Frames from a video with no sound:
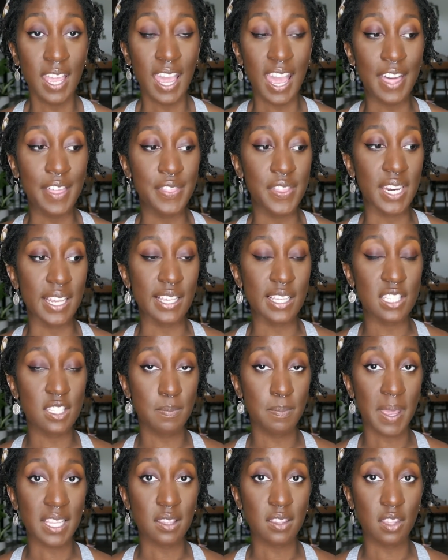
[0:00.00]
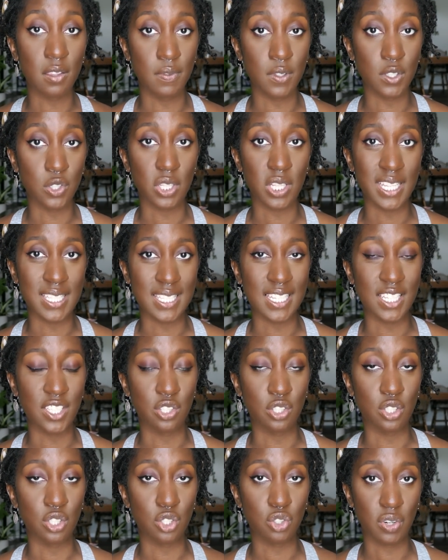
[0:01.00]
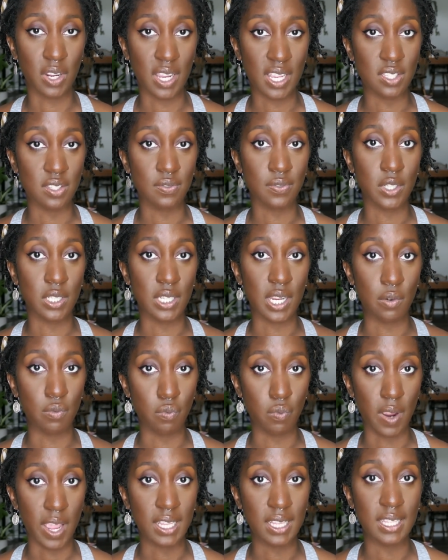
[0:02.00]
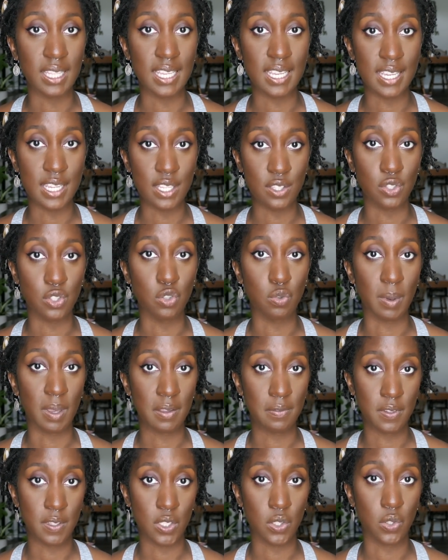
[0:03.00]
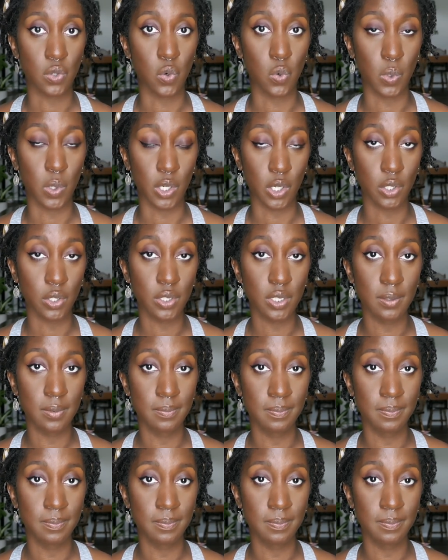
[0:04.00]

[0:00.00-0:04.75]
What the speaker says: and then expect the visualization to transfer directly into my physical world.